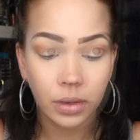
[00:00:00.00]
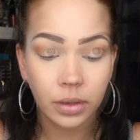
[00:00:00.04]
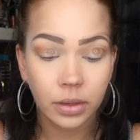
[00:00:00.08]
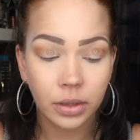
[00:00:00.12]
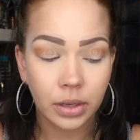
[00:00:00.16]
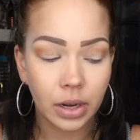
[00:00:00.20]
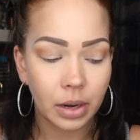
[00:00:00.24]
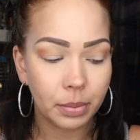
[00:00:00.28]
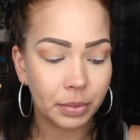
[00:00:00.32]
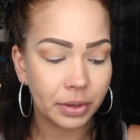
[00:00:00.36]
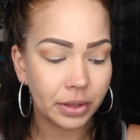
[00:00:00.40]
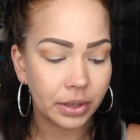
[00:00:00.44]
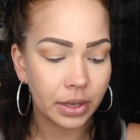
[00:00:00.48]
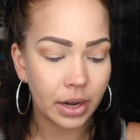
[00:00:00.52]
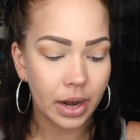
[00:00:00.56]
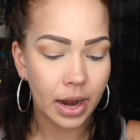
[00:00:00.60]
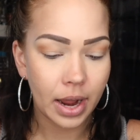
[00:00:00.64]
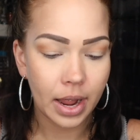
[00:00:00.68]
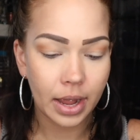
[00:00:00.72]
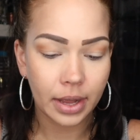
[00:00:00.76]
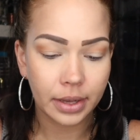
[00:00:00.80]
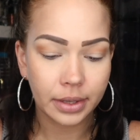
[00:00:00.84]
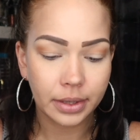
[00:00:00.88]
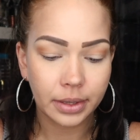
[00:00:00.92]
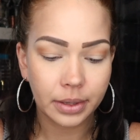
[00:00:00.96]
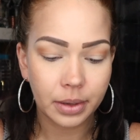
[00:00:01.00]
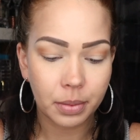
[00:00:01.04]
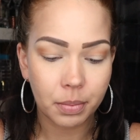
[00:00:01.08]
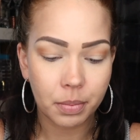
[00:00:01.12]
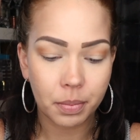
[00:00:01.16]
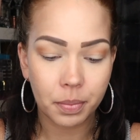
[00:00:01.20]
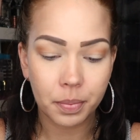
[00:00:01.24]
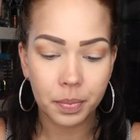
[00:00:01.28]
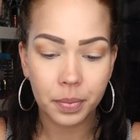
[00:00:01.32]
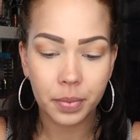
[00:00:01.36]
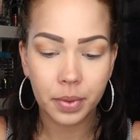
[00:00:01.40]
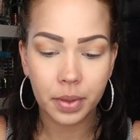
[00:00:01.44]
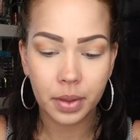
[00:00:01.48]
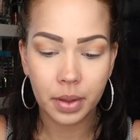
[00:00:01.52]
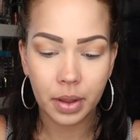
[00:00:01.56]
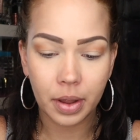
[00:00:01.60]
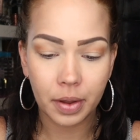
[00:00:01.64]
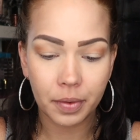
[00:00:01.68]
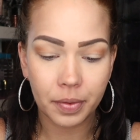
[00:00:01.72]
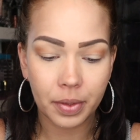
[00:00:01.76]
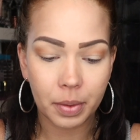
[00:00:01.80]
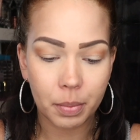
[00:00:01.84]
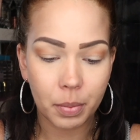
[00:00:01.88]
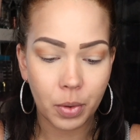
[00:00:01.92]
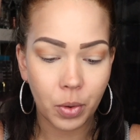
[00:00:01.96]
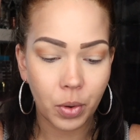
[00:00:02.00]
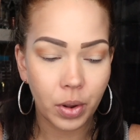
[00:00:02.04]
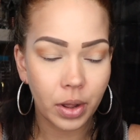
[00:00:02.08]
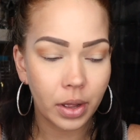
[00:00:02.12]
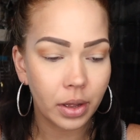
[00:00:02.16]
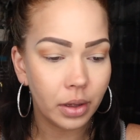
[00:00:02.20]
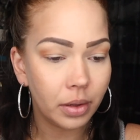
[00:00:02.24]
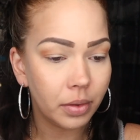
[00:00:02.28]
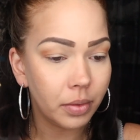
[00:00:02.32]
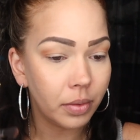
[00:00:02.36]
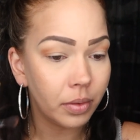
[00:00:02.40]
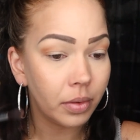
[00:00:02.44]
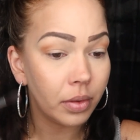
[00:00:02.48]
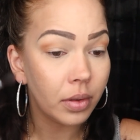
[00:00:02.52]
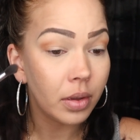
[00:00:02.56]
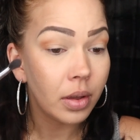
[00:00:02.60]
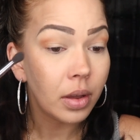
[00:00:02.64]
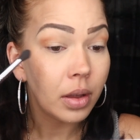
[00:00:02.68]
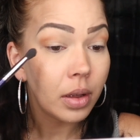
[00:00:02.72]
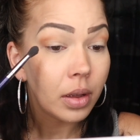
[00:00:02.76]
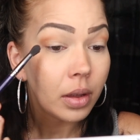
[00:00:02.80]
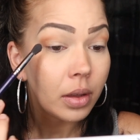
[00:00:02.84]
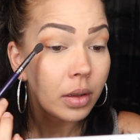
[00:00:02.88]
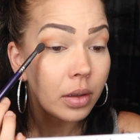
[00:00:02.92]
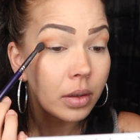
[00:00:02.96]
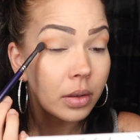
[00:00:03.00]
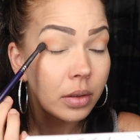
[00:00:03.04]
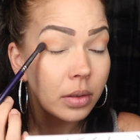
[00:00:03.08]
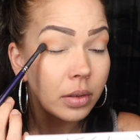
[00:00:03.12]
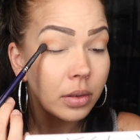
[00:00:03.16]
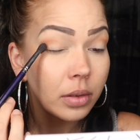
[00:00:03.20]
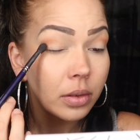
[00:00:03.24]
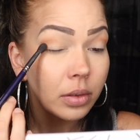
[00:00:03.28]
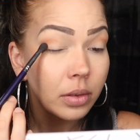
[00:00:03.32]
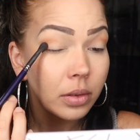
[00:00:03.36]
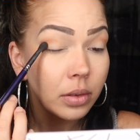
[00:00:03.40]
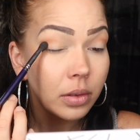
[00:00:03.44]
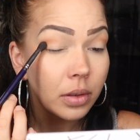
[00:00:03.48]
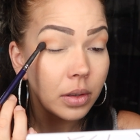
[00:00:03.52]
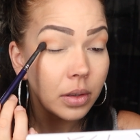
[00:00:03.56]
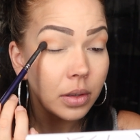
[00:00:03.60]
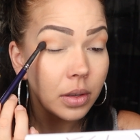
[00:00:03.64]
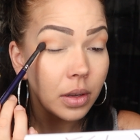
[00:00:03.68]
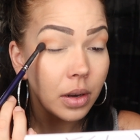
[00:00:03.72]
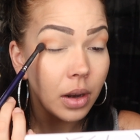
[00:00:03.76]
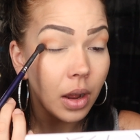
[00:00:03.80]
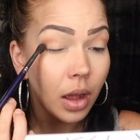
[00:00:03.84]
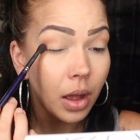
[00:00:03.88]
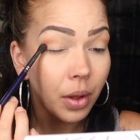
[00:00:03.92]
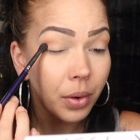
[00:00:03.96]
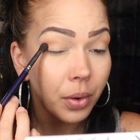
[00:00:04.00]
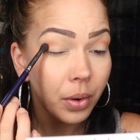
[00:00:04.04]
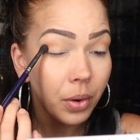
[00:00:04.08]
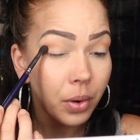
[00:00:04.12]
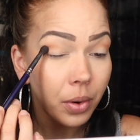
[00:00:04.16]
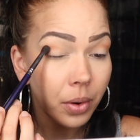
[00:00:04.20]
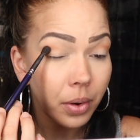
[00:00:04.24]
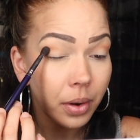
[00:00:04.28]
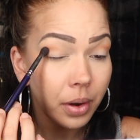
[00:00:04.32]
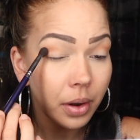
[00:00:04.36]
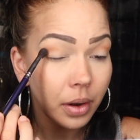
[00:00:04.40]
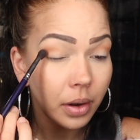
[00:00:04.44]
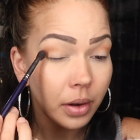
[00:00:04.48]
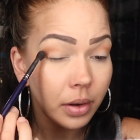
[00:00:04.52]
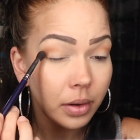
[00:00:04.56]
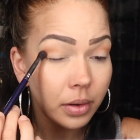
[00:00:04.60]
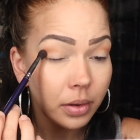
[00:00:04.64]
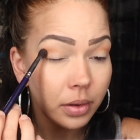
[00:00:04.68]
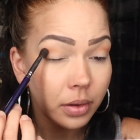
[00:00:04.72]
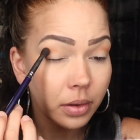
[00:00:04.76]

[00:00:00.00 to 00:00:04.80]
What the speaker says: So I'm just going to add some of the mocha just in the outer corner.